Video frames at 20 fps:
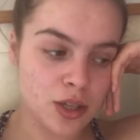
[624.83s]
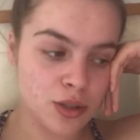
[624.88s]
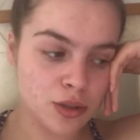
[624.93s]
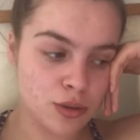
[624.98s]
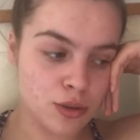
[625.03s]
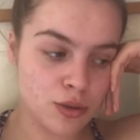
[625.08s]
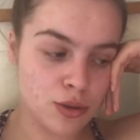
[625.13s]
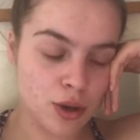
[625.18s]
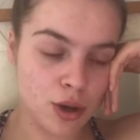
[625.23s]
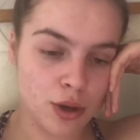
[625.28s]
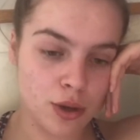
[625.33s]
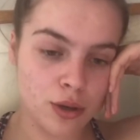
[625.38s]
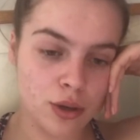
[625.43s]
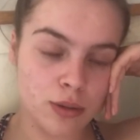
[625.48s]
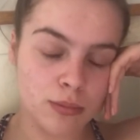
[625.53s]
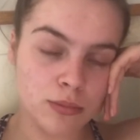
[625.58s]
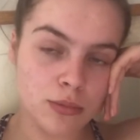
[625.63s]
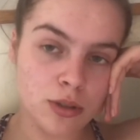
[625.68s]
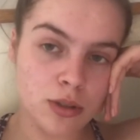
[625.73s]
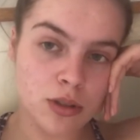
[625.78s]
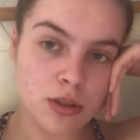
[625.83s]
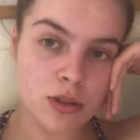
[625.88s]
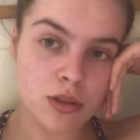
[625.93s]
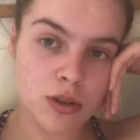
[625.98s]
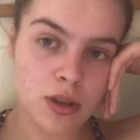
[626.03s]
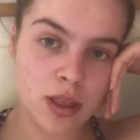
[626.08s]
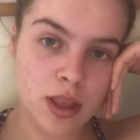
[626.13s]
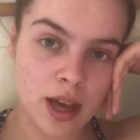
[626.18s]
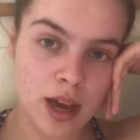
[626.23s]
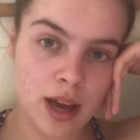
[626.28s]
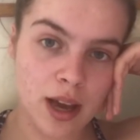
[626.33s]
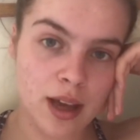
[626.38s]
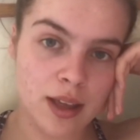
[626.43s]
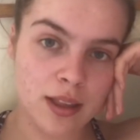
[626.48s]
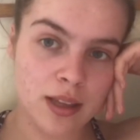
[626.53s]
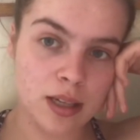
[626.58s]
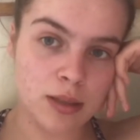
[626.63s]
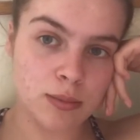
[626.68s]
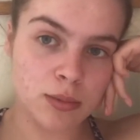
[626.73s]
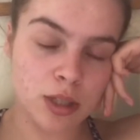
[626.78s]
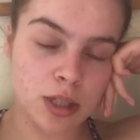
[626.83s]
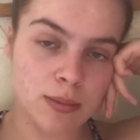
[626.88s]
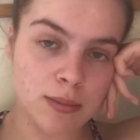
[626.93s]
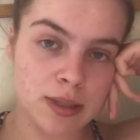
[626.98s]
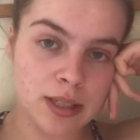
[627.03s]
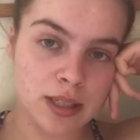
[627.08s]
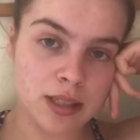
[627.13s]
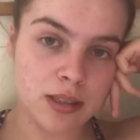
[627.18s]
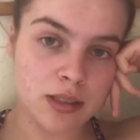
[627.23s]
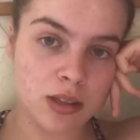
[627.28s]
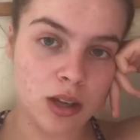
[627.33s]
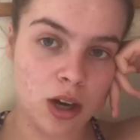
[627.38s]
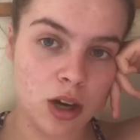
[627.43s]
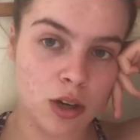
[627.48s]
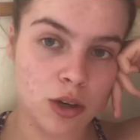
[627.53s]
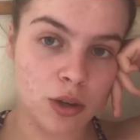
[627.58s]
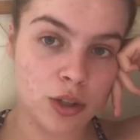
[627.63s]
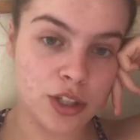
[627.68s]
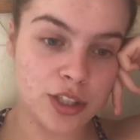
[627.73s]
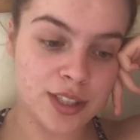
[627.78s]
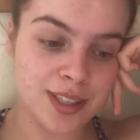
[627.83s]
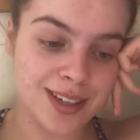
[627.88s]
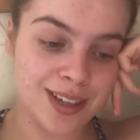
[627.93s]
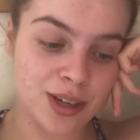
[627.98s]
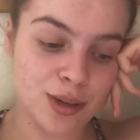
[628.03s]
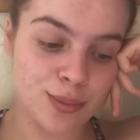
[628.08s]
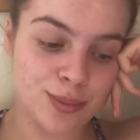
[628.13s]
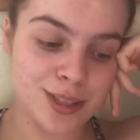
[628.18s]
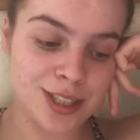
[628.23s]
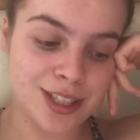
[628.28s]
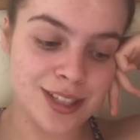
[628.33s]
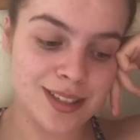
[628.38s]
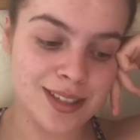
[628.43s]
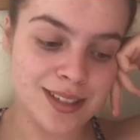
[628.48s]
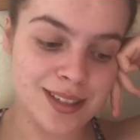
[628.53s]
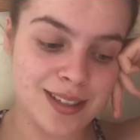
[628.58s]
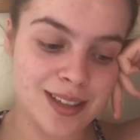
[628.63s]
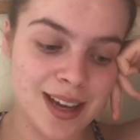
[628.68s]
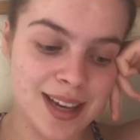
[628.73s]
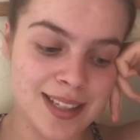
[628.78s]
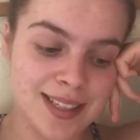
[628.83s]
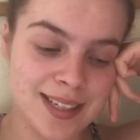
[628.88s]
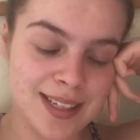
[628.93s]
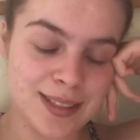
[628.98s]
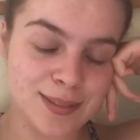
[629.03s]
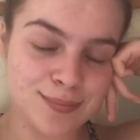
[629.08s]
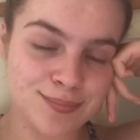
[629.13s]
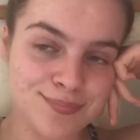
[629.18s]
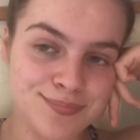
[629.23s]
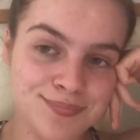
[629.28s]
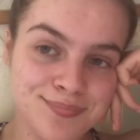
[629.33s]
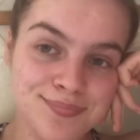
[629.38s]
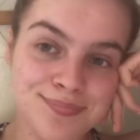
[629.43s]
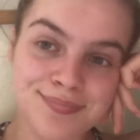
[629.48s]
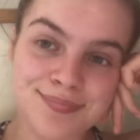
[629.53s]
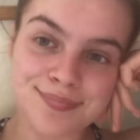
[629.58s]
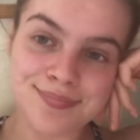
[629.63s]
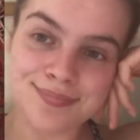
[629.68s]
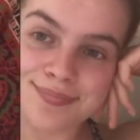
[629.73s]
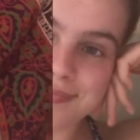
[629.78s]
So I'm just doing that and then I'm gonna make a start on dinner, which is exciting. So I'm